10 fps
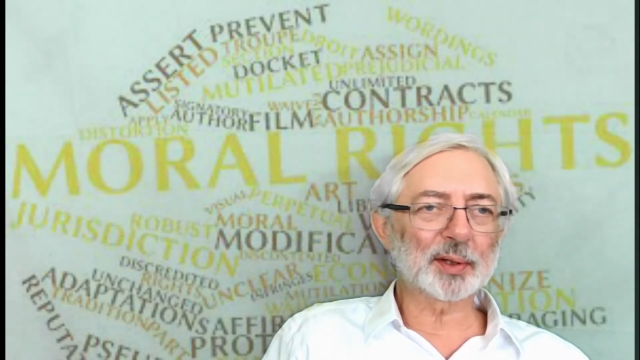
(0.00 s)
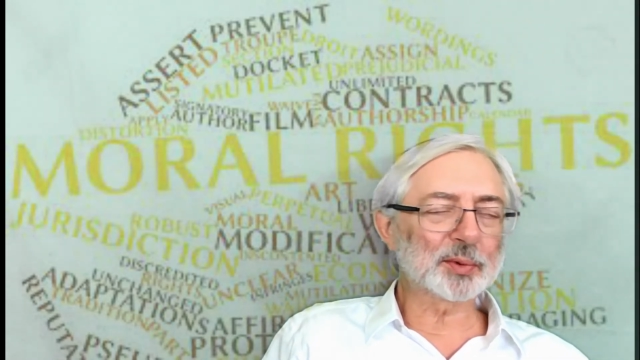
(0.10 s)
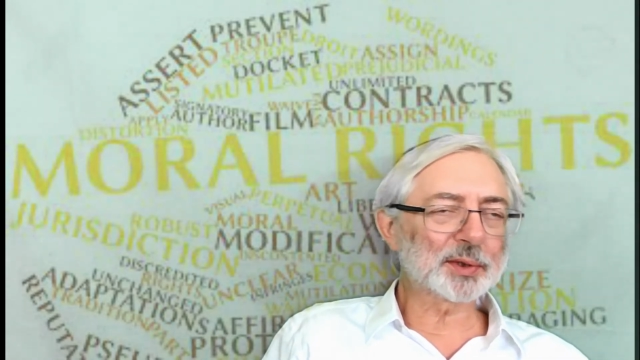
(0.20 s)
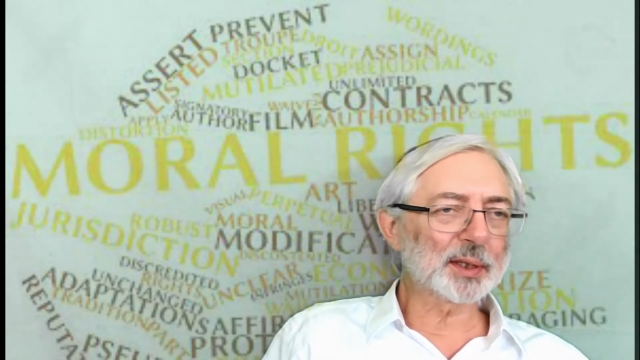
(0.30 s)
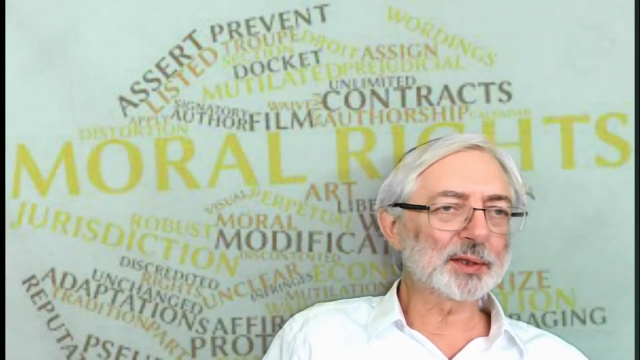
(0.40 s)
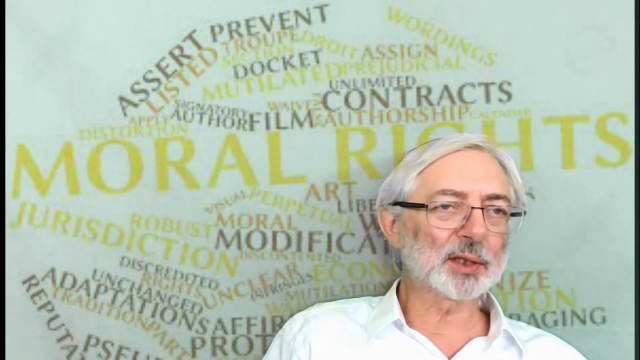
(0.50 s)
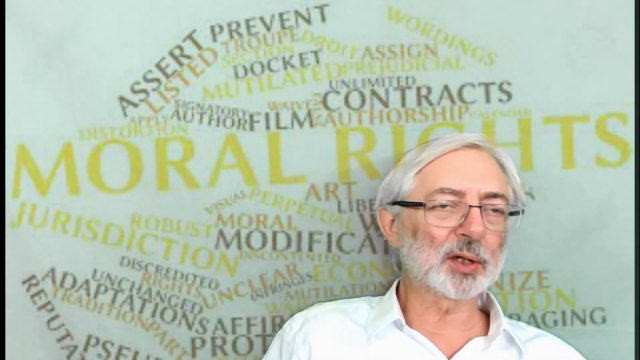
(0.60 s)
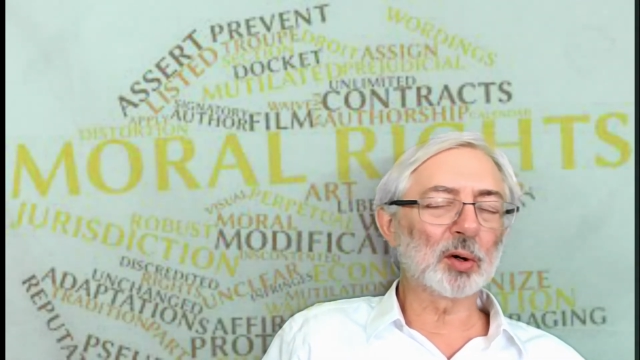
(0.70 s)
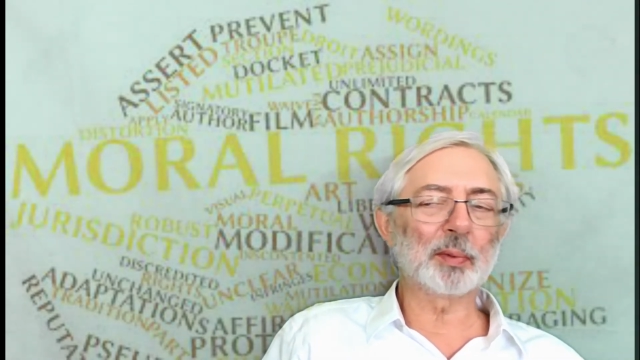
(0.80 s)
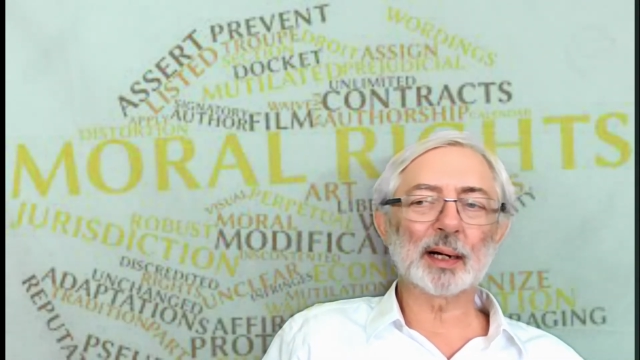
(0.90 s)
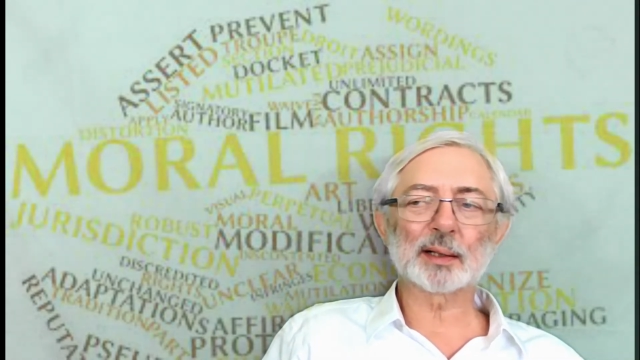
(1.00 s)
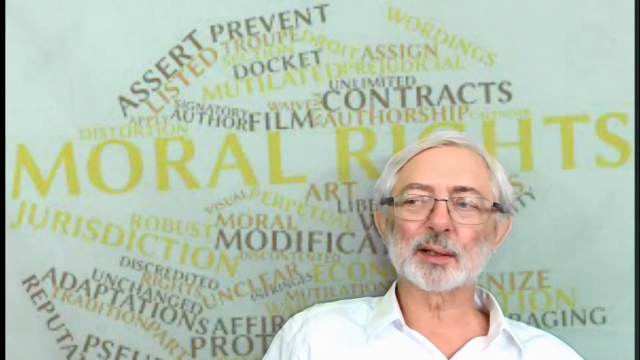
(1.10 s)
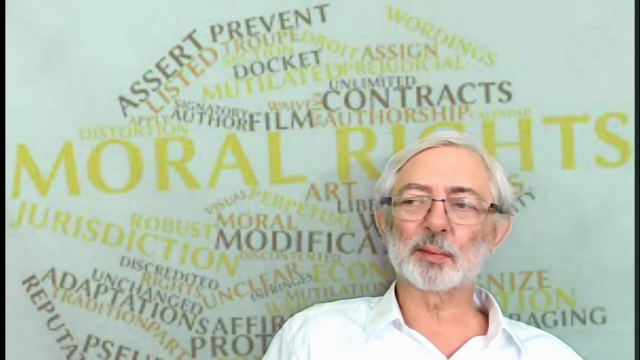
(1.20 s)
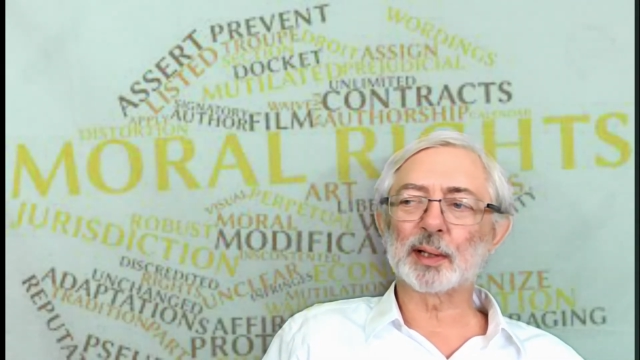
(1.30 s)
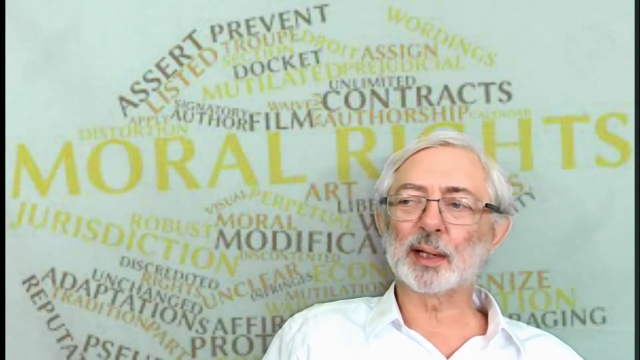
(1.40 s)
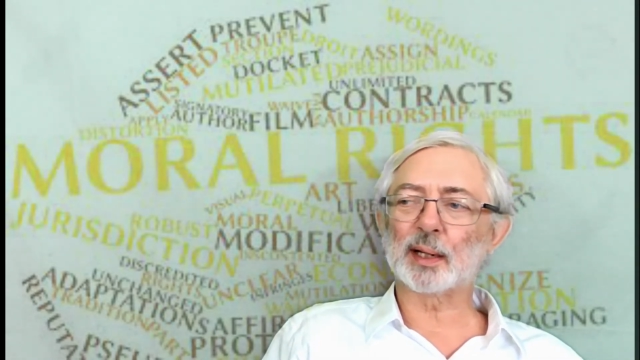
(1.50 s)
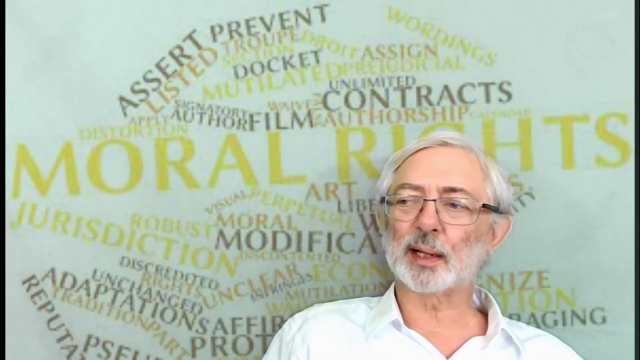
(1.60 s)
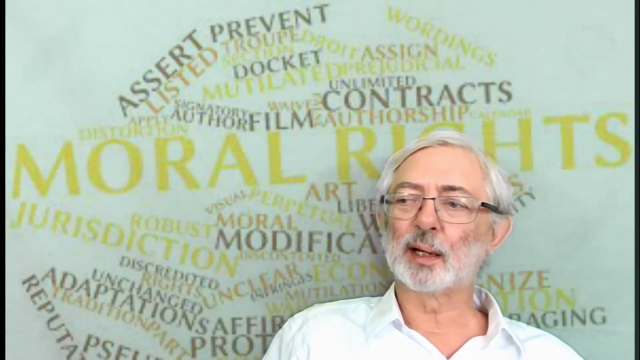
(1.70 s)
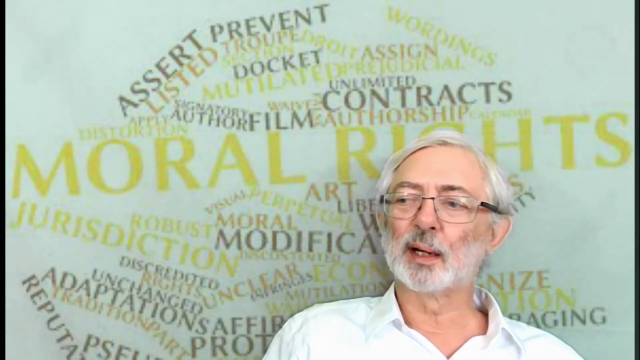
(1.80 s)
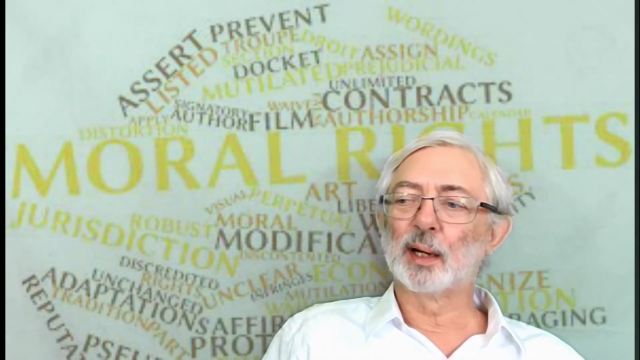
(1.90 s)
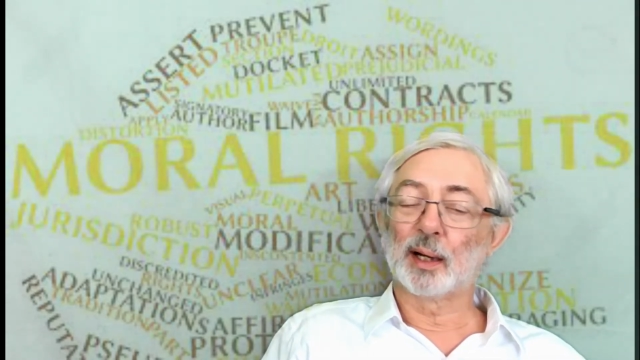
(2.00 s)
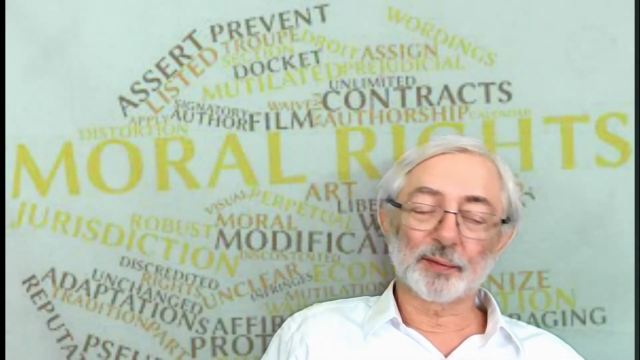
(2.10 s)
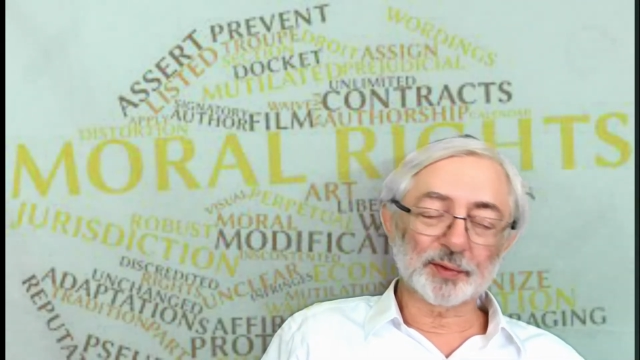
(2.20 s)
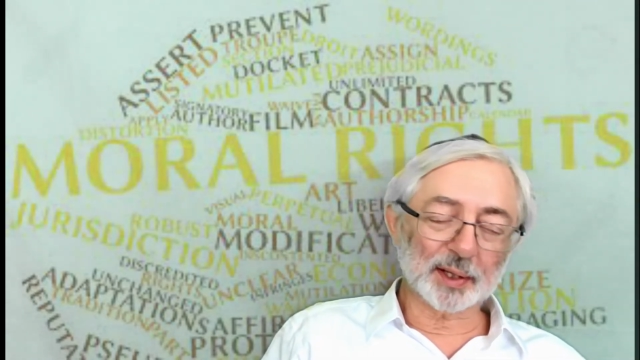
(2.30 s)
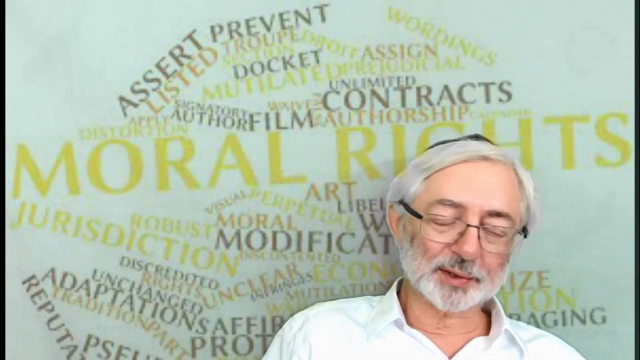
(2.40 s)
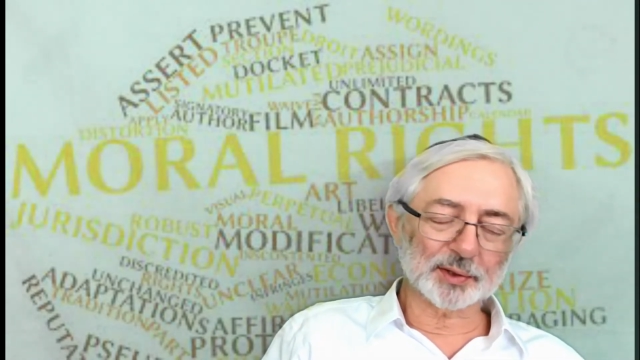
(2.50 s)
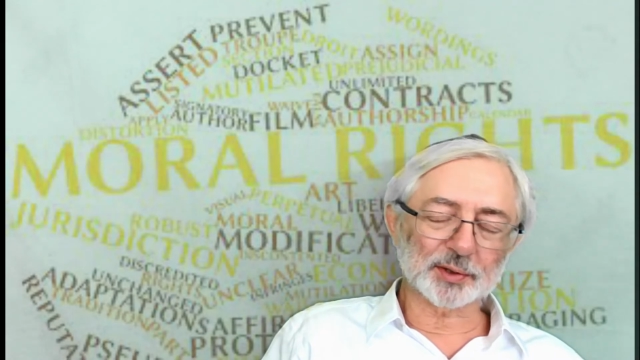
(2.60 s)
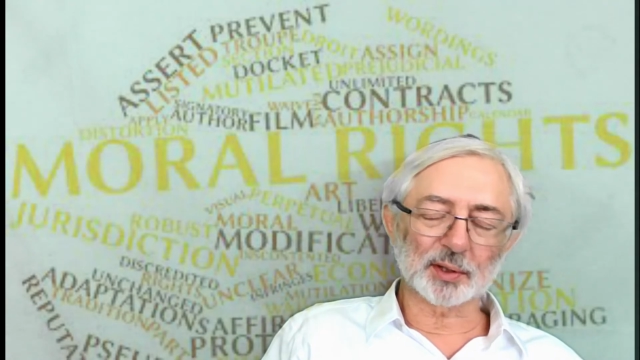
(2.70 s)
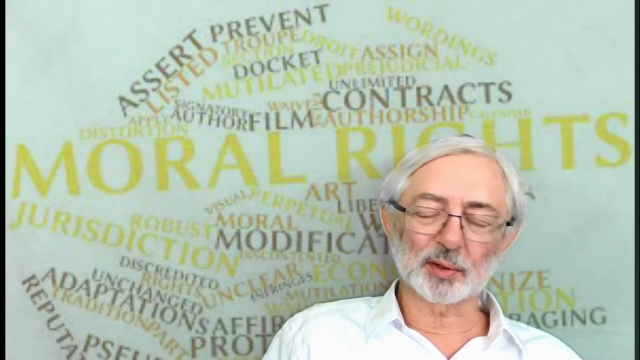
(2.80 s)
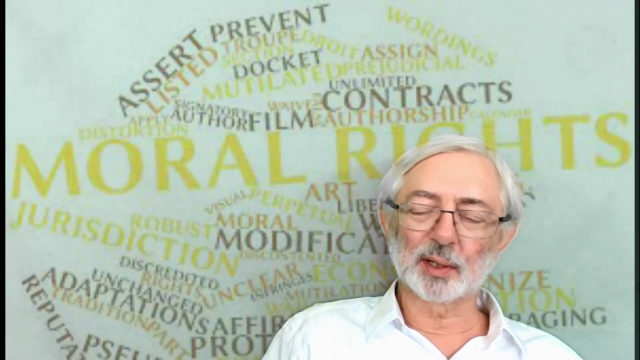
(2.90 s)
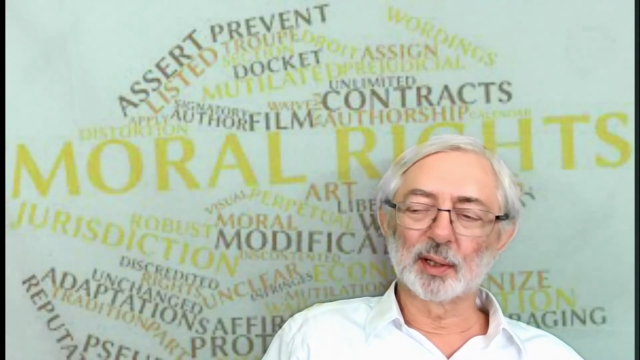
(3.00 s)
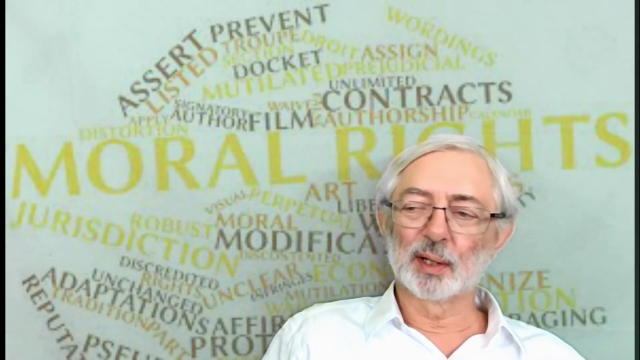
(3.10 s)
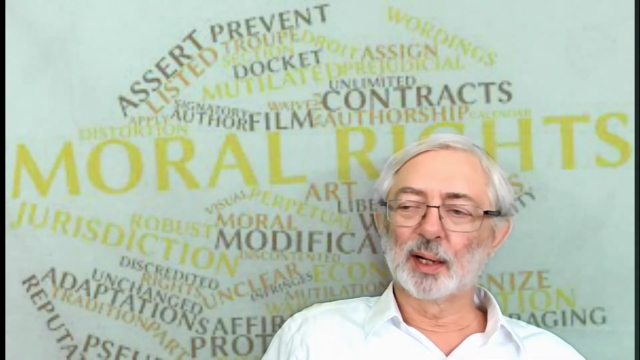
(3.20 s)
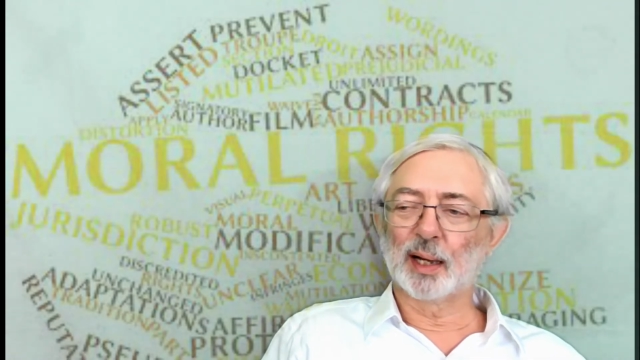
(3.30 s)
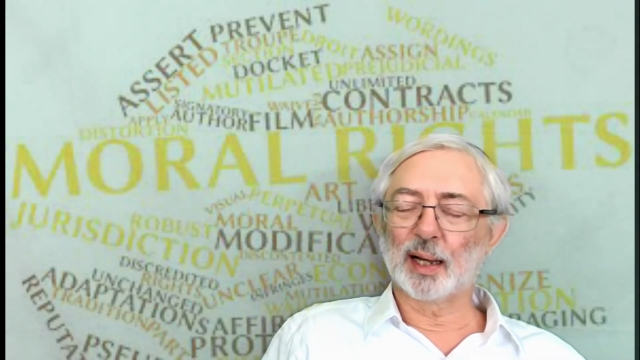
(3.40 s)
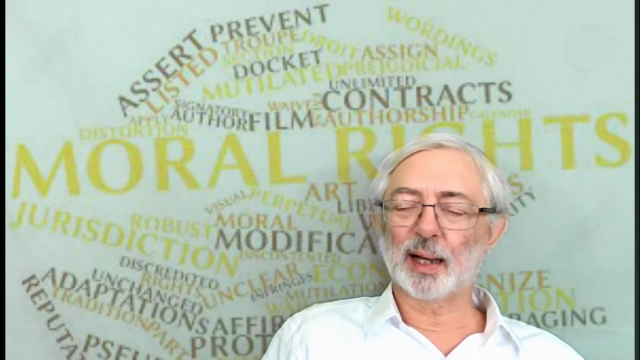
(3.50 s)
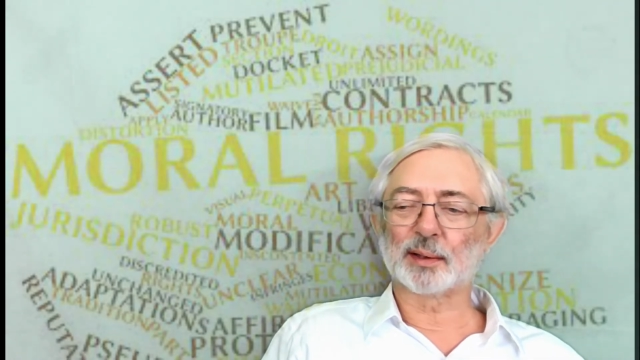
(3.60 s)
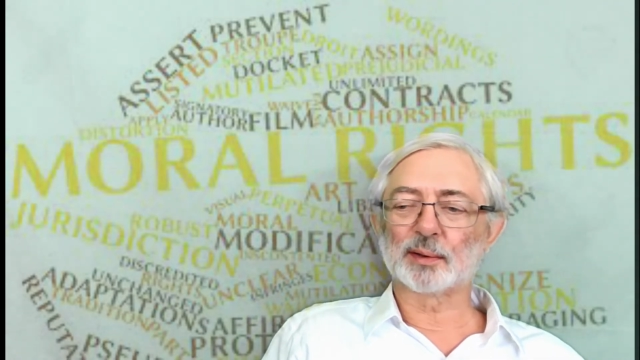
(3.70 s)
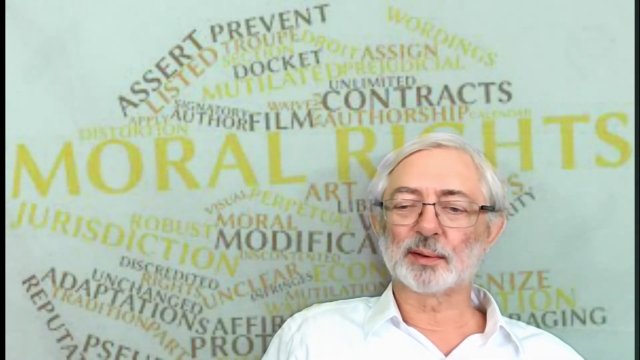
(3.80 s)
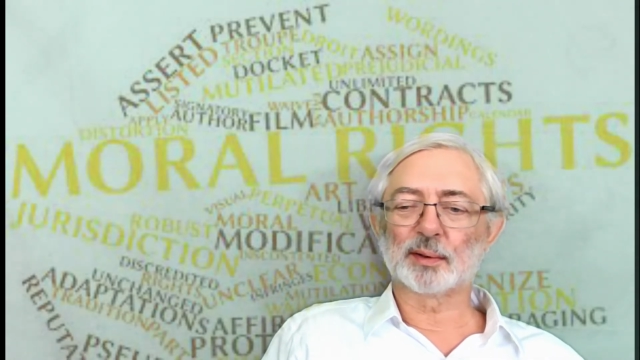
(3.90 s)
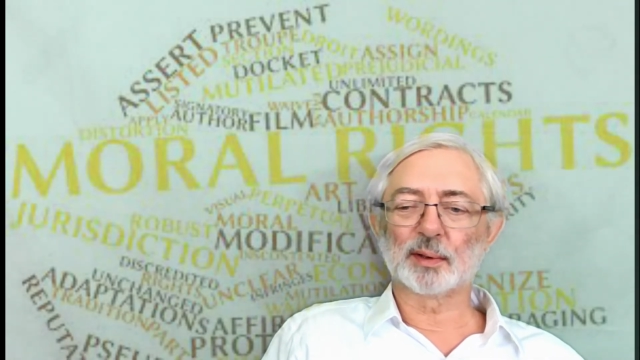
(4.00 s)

It was easy to go back to the beginning if necessary and